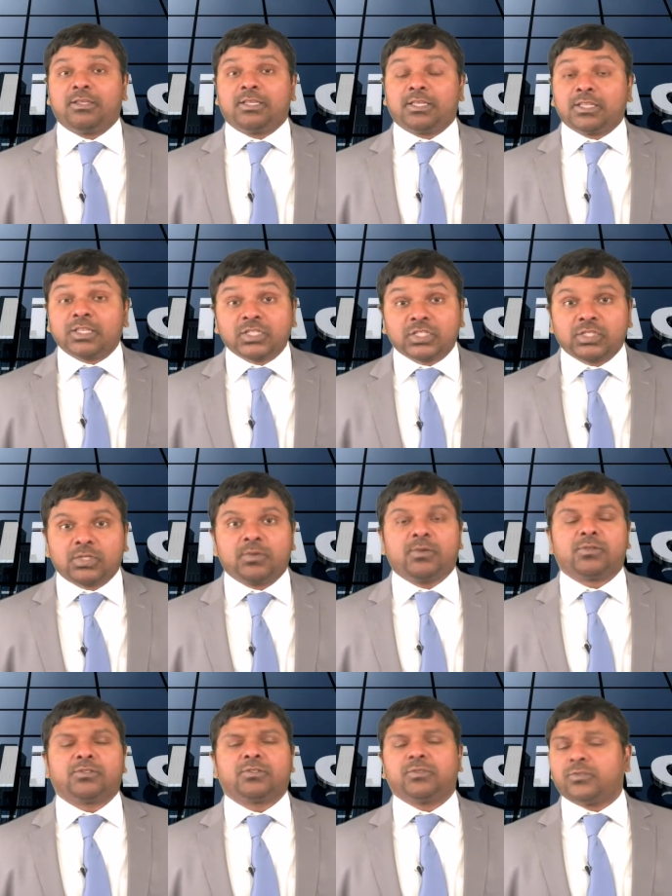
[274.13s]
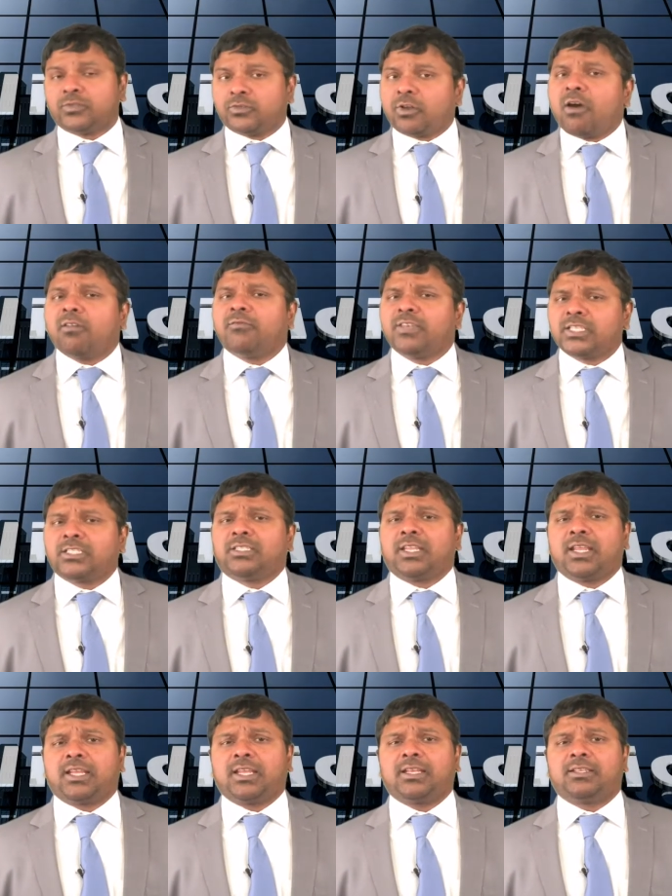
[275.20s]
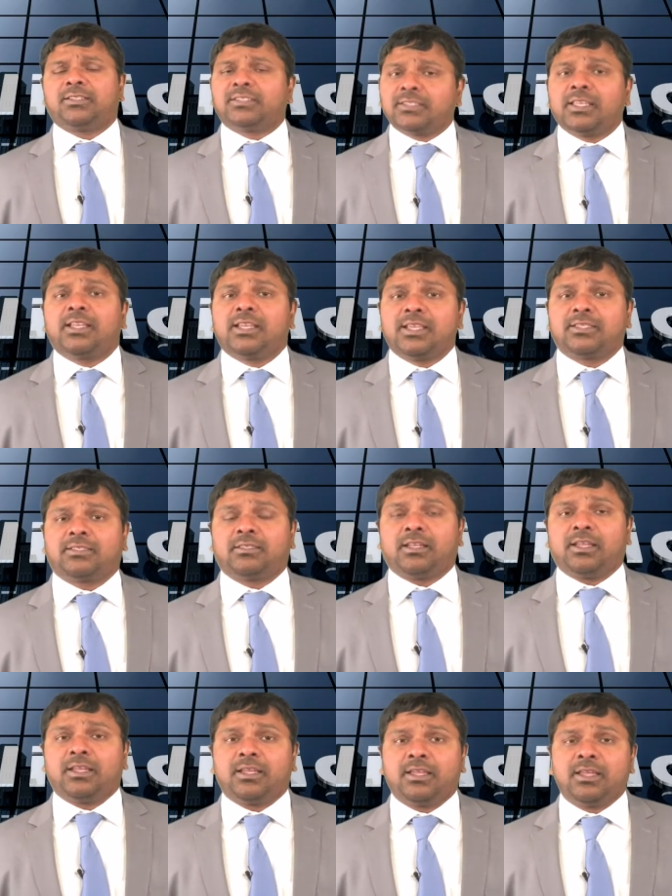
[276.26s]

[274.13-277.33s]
in the stools, you should always take it seriously